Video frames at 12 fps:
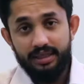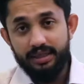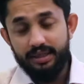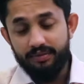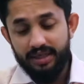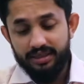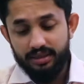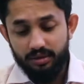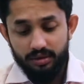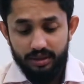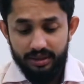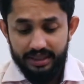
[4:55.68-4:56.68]
the device
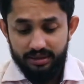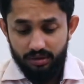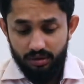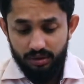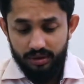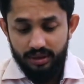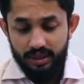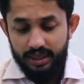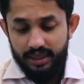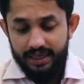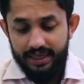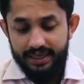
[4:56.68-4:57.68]
gets on,
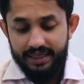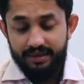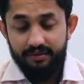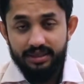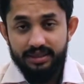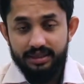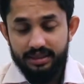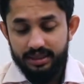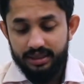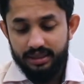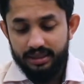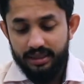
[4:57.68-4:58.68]
it gives us the
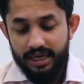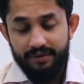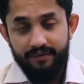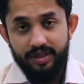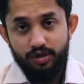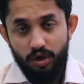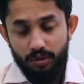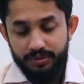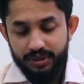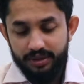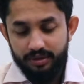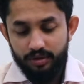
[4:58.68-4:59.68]
language
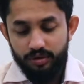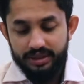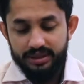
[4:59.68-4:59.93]
option. You can